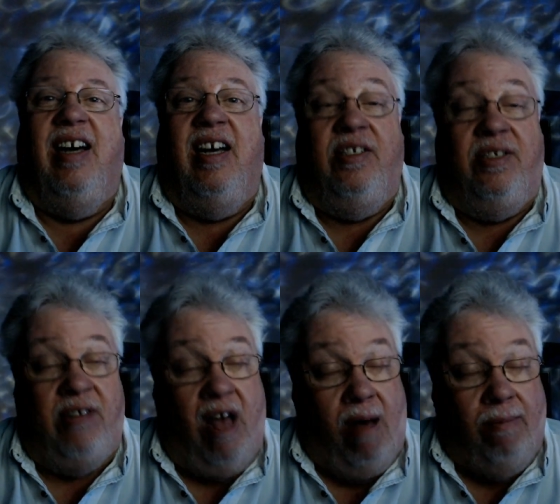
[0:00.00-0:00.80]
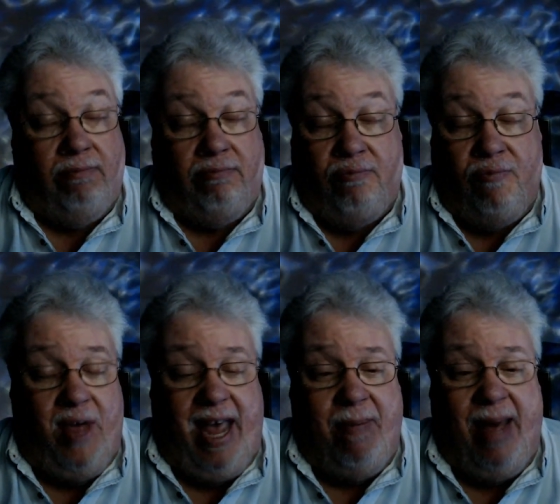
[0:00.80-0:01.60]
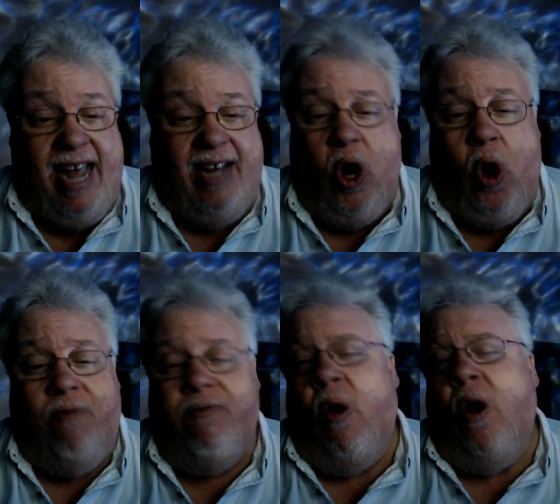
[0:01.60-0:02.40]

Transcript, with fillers: Some they may go for